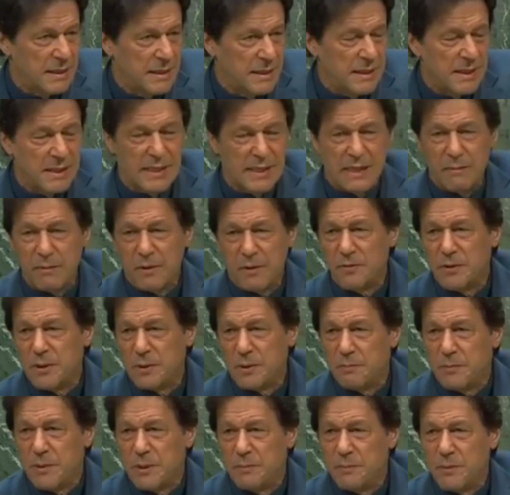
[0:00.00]
Some of
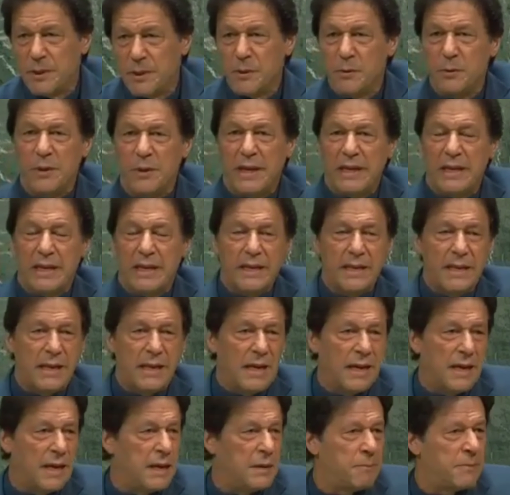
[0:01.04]
the people who ended
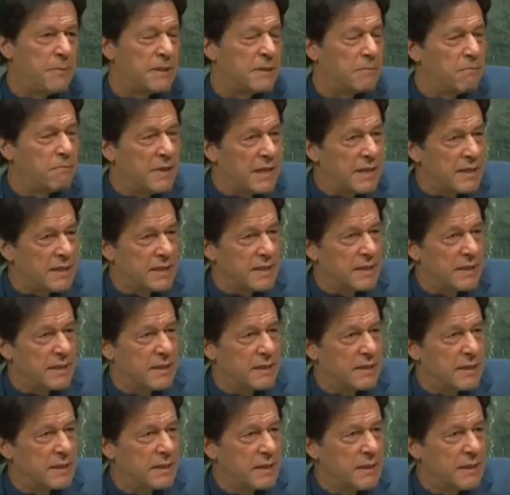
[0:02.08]
up as
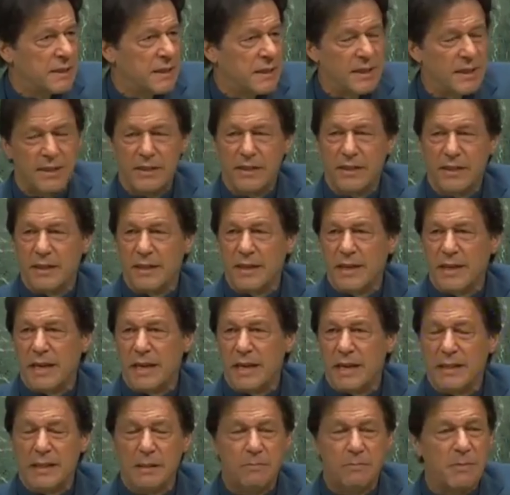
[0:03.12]
militants in Syria
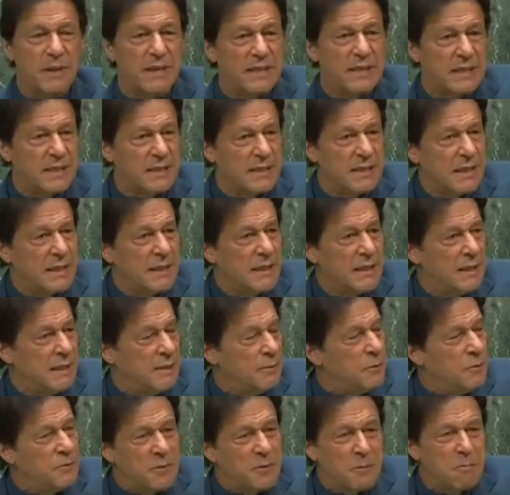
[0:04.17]
and other places
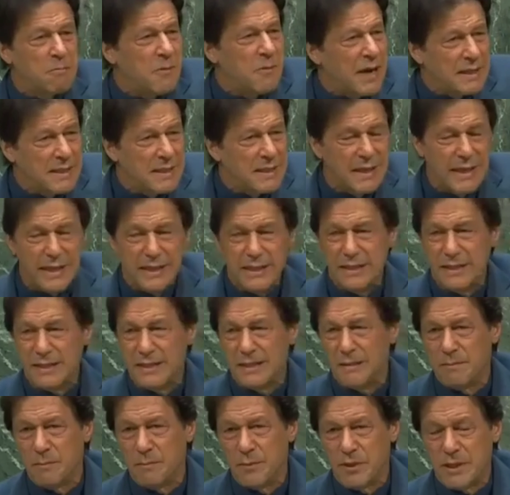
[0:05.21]
were from
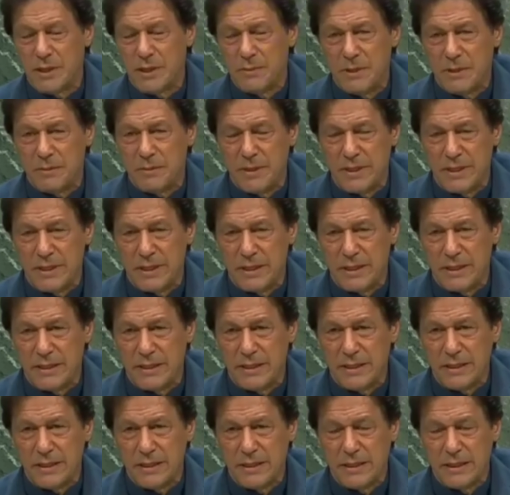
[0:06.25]
marginalized Muslim
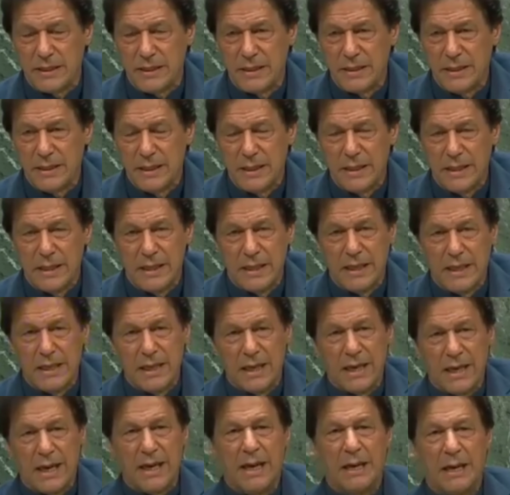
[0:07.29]
communities.
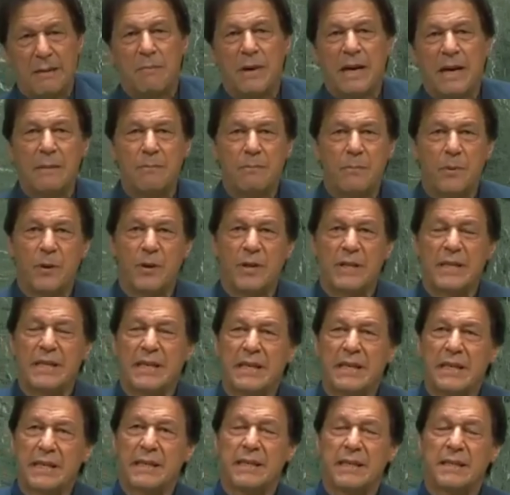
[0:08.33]
And my point
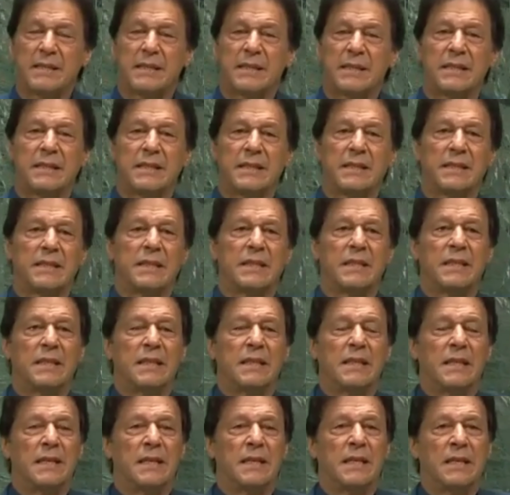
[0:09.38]
here is
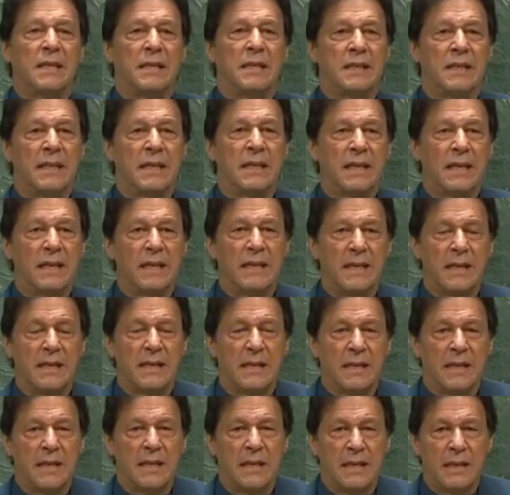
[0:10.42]
that
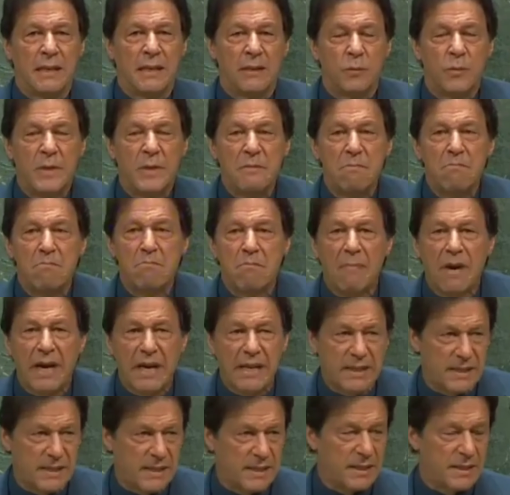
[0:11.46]
we
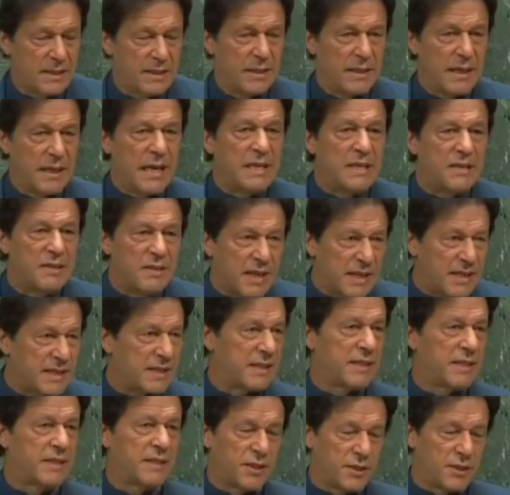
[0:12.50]
must address
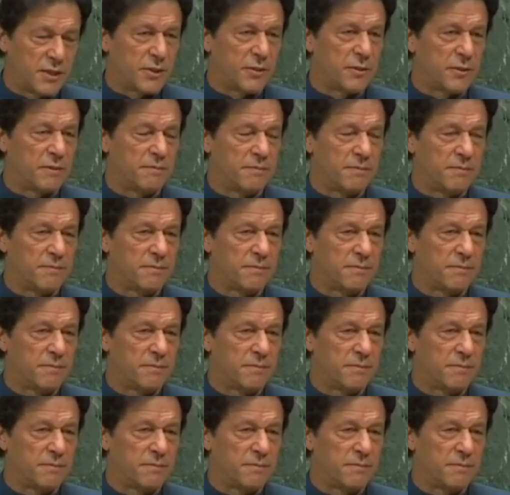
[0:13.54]
this issue.